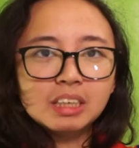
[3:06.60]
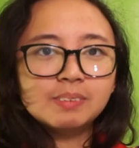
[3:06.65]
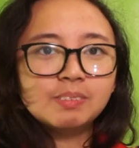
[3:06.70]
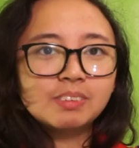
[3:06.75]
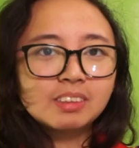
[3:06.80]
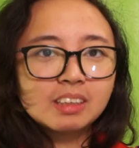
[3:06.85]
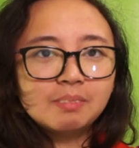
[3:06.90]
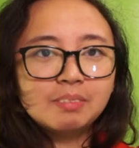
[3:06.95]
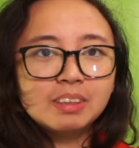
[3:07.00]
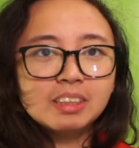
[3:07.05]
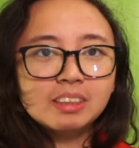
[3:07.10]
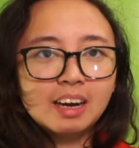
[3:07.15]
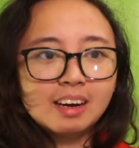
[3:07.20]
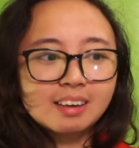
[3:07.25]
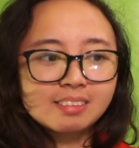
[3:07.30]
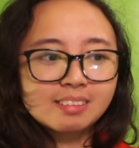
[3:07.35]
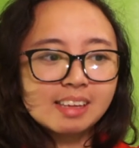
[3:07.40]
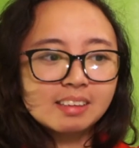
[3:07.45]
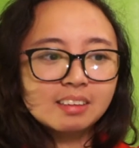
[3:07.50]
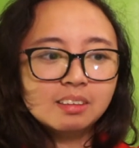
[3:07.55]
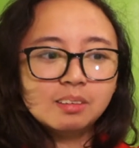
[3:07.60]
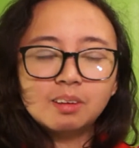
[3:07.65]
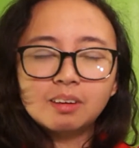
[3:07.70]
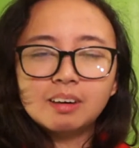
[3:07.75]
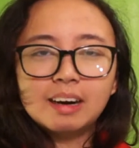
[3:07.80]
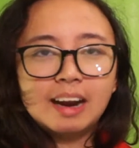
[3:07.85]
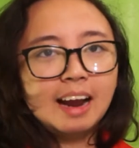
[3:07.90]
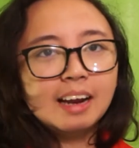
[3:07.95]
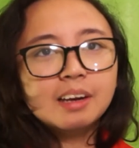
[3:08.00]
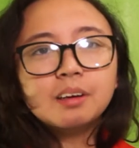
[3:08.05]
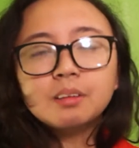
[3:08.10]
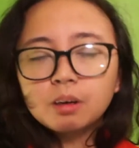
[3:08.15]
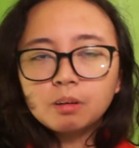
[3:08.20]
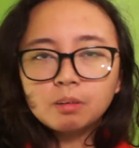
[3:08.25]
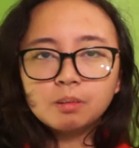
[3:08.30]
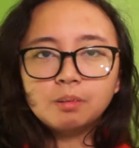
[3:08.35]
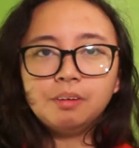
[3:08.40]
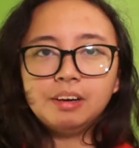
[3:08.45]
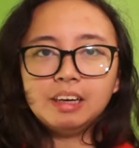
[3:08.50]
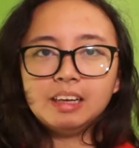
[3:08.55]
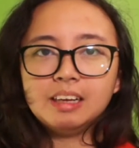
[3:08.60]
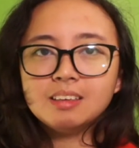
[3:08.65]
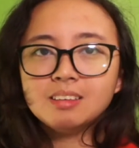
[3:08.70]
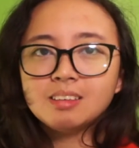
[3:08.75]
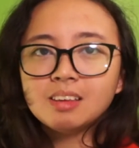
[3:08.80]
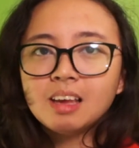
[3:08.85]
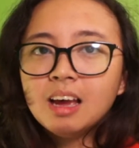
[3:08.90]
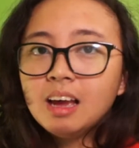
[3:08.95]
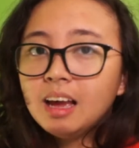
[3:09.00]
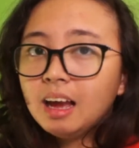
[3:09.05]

if someone knocks on the door, I don't know who it is.